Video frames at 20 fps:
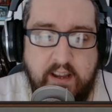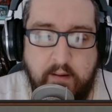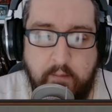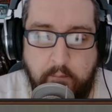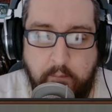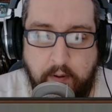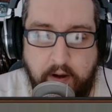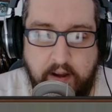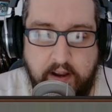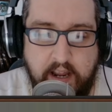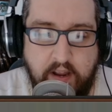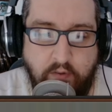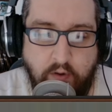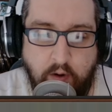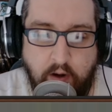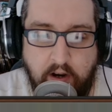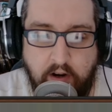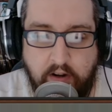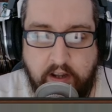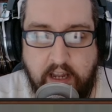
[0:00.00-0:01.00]
But if you
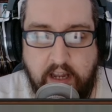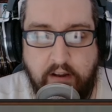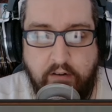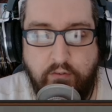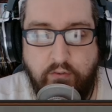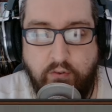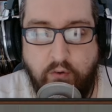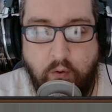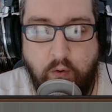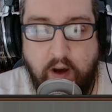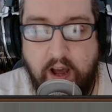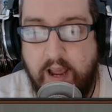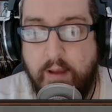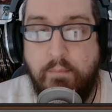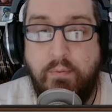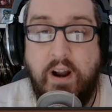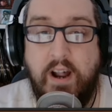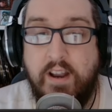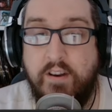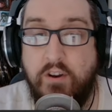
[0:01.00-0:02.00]
are looking for a
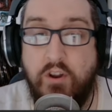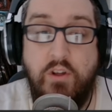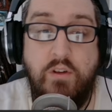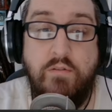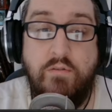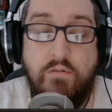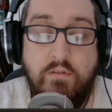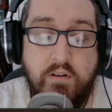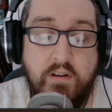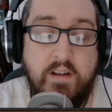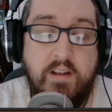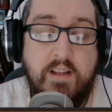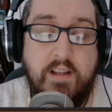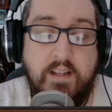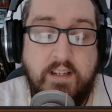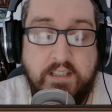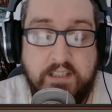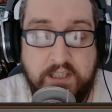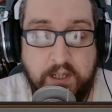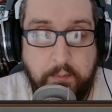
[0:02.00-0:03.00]
brand new
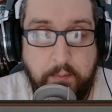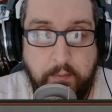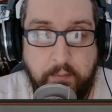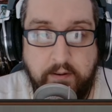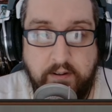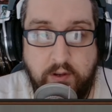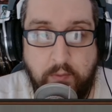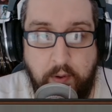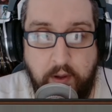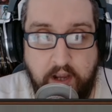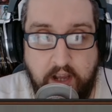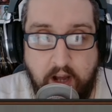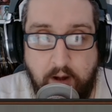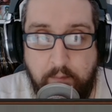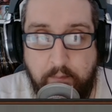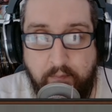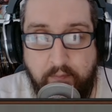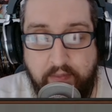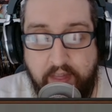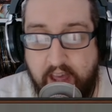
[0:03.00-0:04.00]
supplement to pick up,
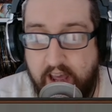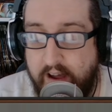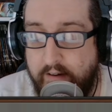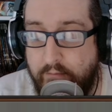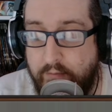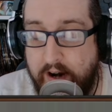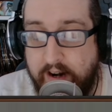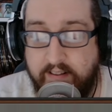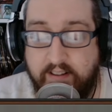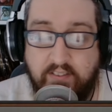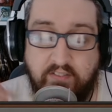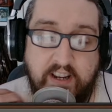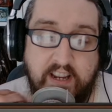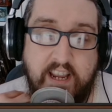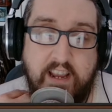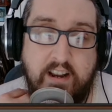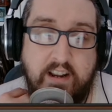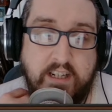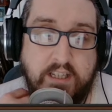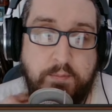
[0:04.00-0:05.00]
they're
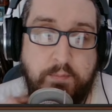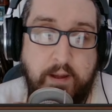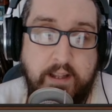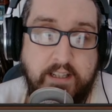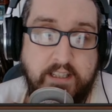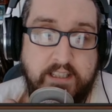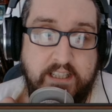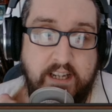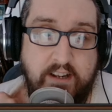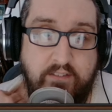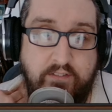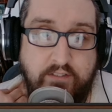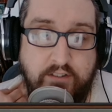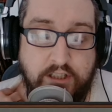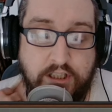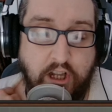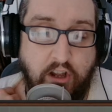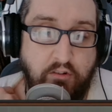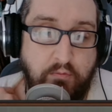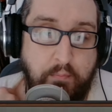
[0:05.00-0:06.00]
relatively inexpensive,
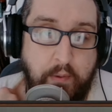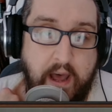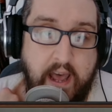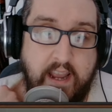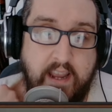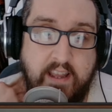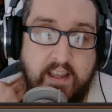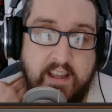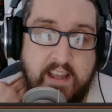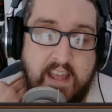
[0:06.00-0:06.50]
softback,